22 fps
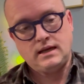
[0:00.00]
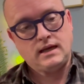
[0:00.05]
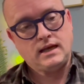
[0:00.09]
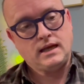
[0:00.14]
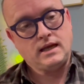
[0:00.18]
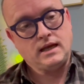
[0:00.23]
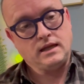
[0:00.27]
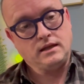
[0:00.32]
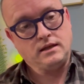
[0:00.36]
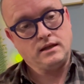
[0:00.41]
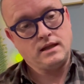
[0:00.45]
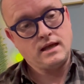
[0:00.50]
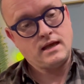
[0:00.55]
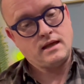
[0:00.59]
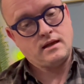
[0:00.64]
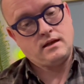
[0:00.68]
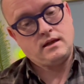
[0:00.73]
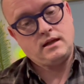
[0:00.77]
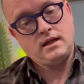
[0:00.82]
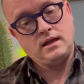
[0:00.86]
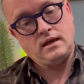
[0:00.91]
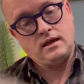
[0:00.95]
And
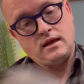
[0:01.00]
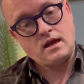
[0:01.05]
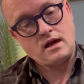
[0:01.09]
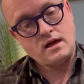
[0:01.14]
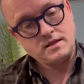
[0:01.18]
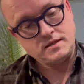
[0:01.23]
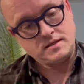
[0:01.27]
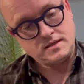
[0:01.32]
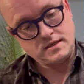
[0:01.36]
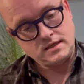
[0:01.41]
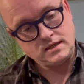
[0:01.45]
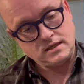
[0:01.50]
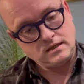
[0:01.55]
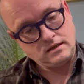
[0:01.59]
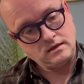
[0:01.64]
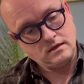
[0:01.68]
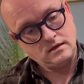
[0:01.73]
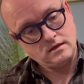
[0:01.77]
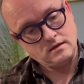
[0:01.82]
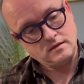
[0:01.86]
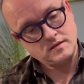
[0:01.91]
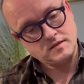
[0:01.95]
then in
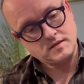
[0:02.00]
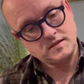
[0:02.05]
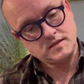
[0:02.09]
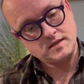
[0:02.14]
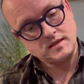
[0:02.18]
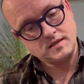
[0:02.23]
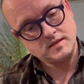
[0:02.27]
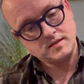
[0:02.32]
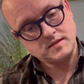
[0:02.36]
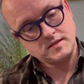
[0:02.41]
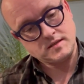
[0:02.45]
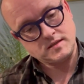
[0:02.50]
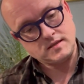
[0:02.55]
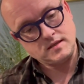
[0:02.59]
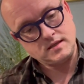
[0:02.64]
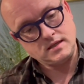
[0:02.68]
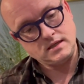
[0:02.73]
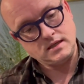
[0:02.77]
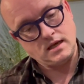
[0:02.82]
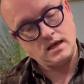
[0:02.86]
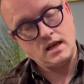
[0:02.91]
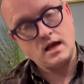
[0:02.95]

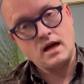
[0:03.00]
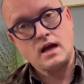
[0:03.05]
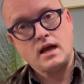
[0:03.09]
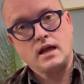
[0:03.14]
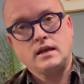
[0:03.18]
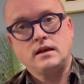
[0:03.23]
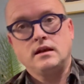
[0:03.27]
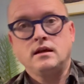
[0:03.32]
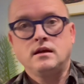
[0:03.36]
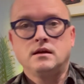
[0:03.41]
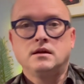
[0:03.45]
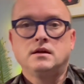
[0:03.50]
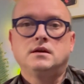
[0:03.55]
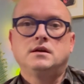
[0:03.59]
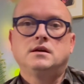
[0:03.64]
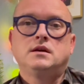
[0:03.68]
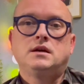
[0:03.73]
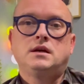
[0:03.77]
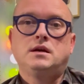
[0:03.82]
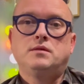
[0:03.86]
1969, he